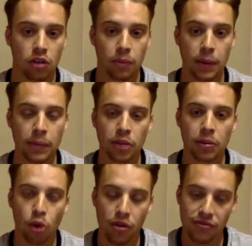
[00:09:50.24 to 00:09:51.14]
Are people going to
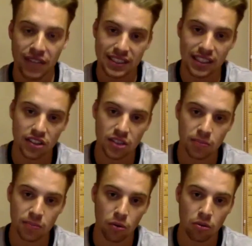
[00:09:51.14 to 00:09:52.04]
be more invested in the
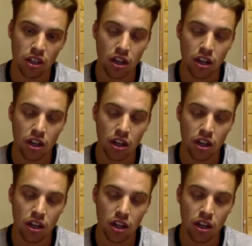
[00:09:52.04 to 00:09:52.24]
sport?